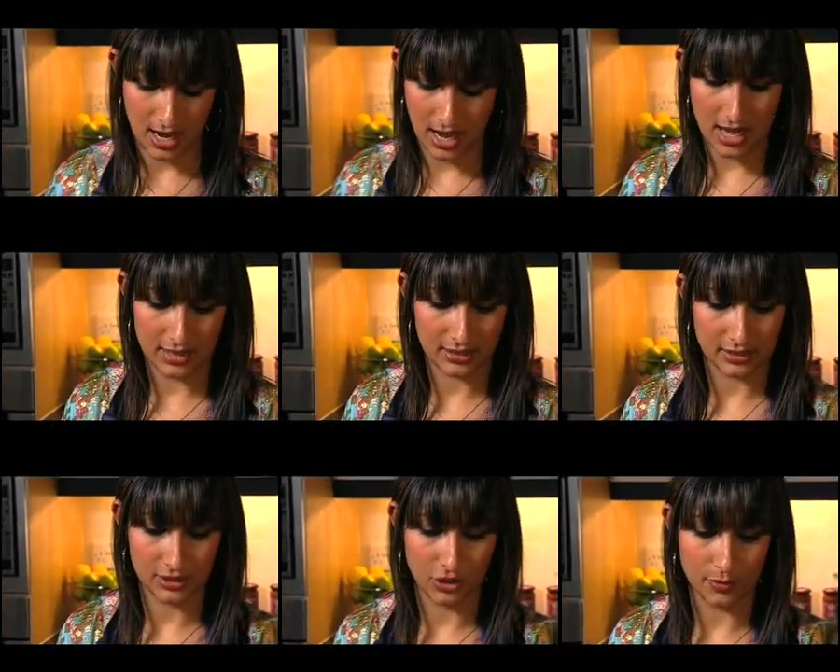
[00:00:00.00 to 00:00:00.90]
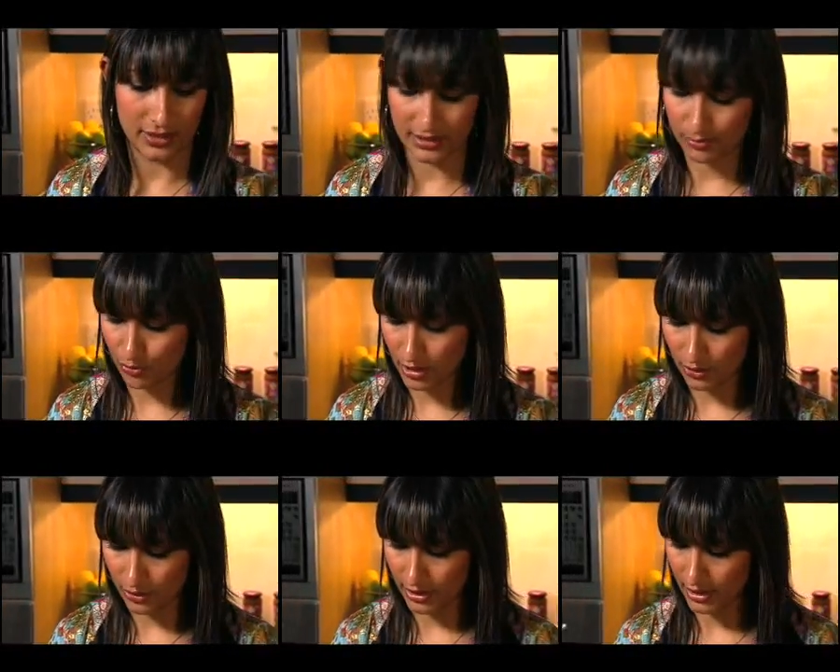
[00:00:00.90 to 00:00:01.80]
and some spring
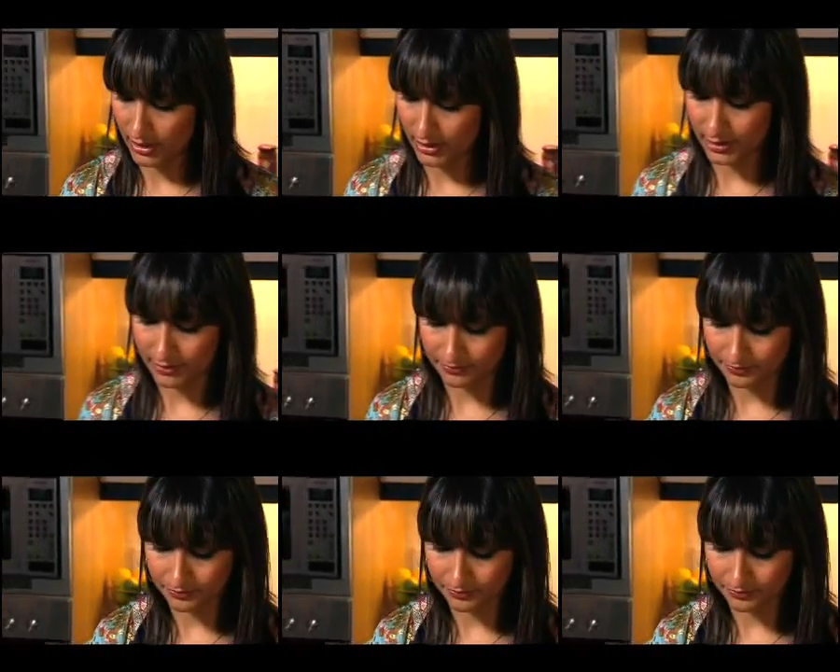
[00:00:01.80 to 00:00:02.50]
onions.